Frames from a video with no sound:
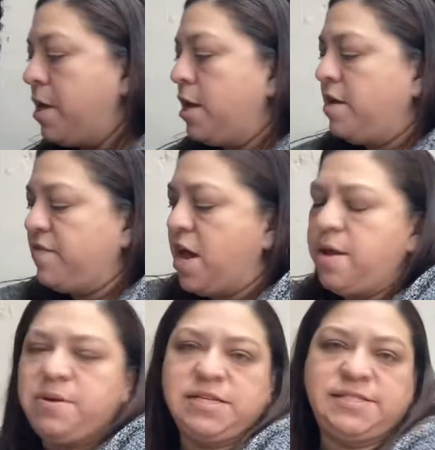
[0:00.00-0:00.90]
If not,
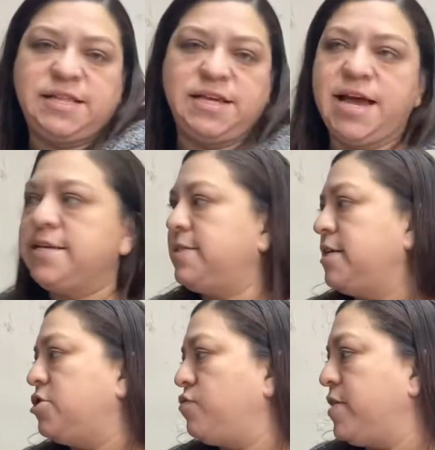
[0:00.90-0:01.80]
I'm going to sell it as
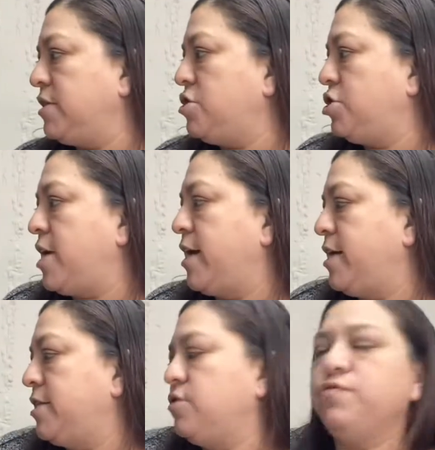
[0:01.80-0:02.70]
is. The rest of the
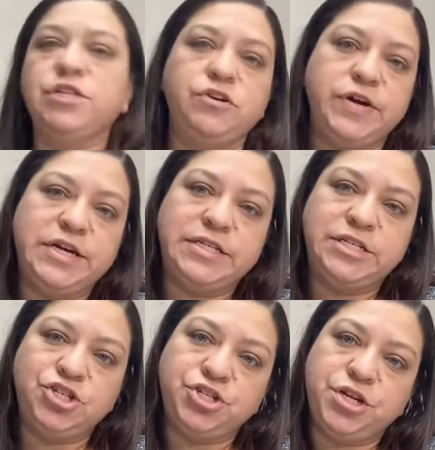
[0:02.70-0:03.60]
jacket is in really great
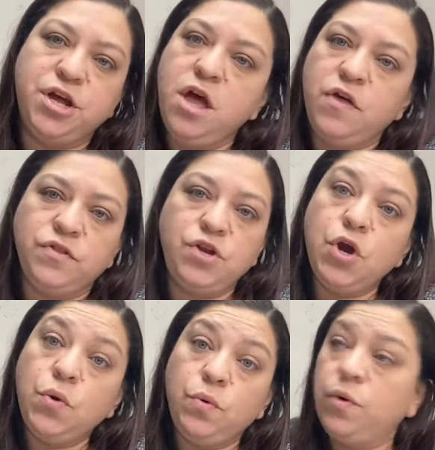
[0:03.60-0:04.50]
condition.
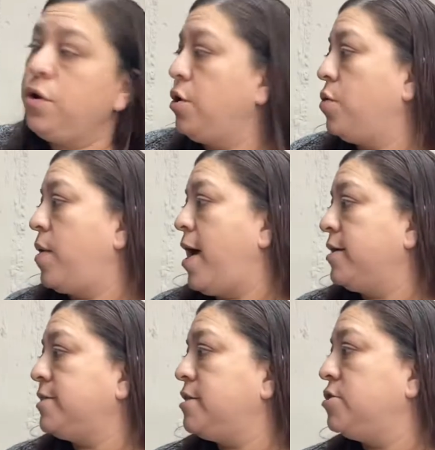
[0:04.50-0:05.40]
No
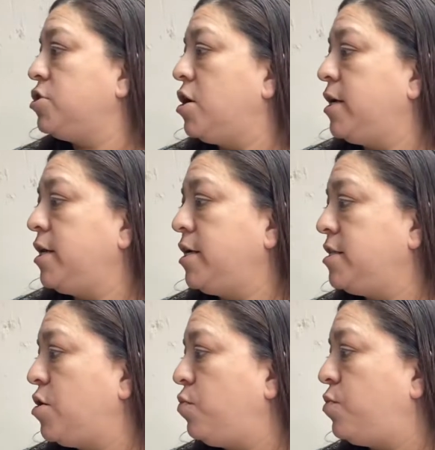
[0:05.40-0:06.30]
accidents on it
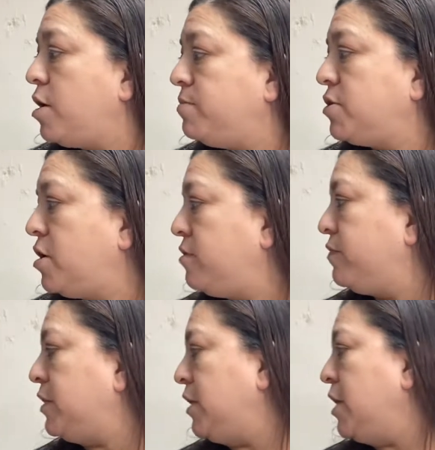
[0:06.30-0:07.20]
and no rubs on it
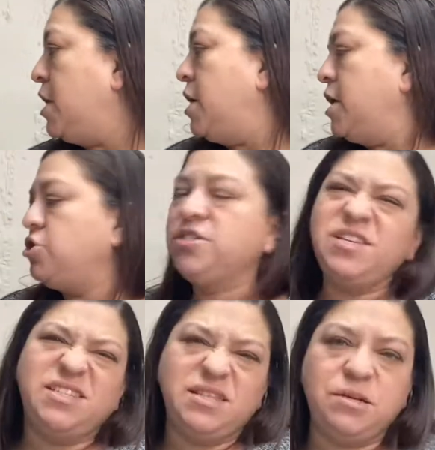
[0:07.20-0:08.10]
really. It just
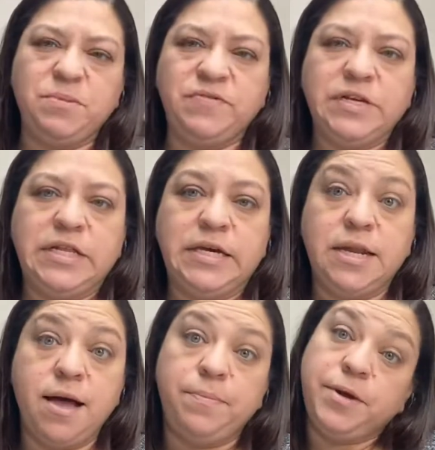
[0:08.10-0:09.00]
needs a little bit of a clean
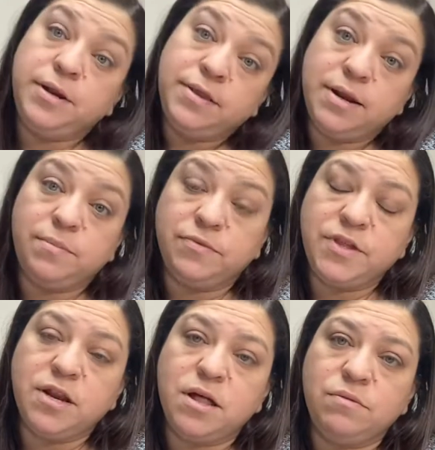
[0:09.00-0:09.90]
up, and
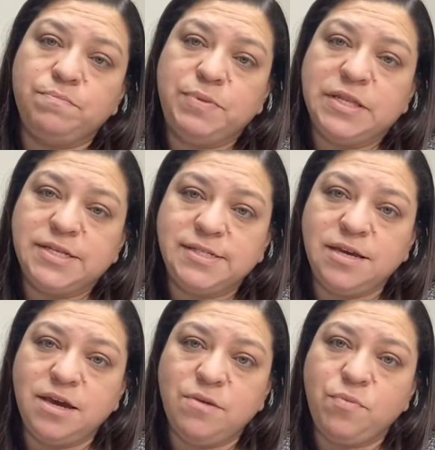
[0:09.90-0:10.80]
then I'll be
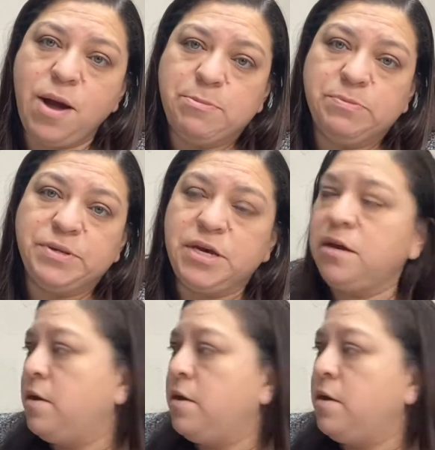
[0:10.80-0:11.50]
listing it probably.